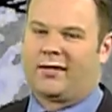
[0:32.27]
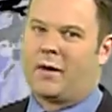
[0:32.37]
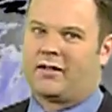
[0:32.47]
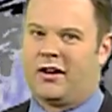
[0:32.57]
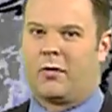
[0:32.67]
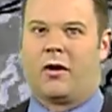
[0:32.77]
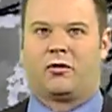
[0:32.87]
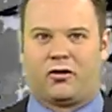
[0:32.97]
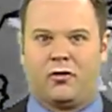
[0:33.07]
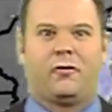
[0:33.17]
expecting around
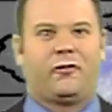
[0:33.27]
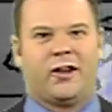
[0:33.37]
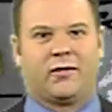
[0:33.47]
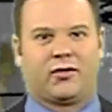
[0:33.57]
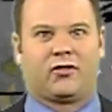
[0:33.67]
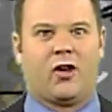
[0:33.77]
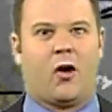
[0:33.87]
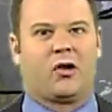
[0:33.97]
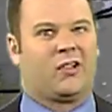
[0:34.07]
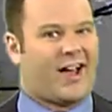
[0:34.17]
two feet of
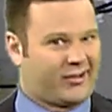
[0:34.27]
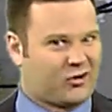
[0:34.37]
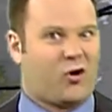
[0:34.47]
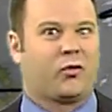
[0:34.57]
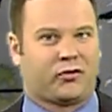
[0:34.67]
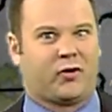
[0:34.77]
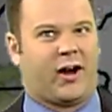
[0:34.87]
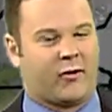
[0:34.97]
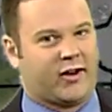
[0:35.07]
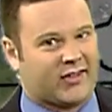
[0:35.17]
snow and a lot of the cold coastal
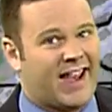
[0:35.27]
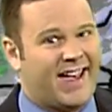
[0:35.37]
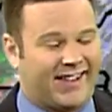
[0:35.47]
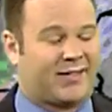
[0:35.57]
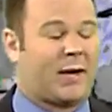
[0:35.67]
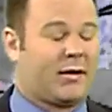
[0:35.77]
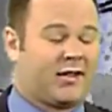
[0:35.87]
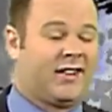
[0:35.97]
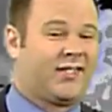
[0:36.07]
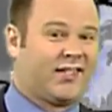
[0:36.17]
areas,
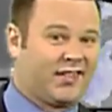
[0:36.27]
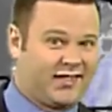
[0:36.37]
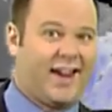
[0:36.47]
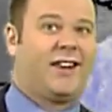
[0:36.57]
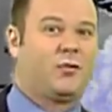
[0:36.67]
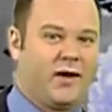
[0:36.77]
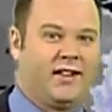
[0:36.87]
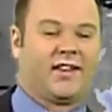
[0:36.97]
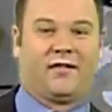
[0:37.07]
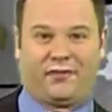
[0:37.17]
expecting sustained
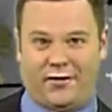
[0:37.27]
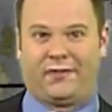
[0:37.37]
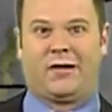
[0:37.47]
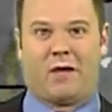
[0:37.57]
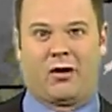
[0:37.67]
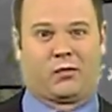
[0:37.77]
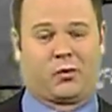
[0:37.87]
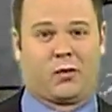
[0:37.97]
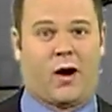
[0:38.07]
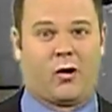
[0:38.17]
winds of 50 miles
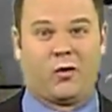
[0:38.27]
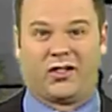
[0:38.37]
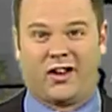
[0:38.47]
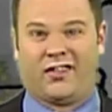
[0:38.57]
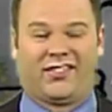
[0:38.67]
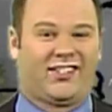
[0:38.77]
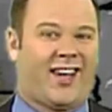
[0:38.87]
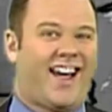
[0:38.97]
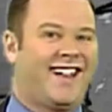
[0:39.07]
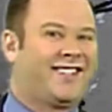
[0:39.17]
per hour with gusts as
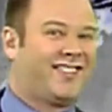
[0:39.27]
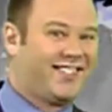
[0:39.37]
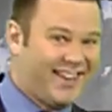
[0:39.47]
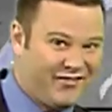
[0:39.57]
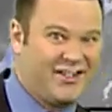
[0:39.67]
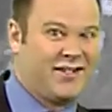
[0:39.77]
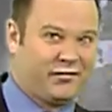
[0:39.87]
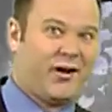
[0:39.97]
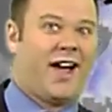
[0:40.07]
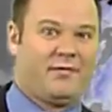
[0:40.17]
high as
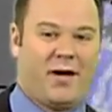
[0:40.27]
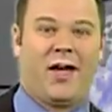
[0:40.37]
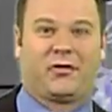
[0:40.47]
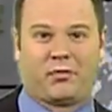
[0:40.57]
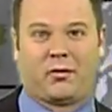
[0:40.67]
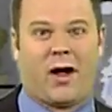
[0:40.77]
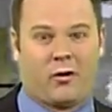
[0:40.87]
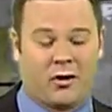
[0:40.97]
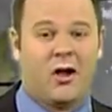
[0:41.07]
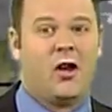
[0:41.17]
75 miles per
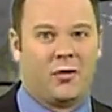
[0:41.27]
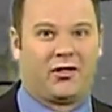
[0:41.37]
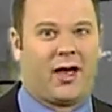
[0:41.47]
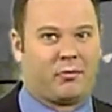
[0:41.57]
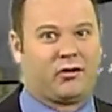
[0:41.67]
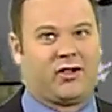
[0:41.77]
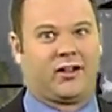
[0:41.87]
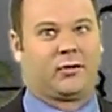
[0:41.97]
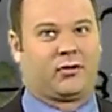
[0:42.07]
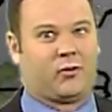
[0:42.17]
hour with that
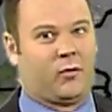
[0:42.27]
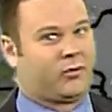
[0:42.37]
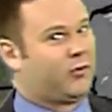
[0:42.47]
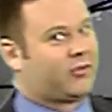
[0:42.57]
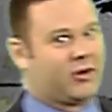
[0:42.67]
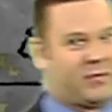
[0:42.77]
particular storm. So it's going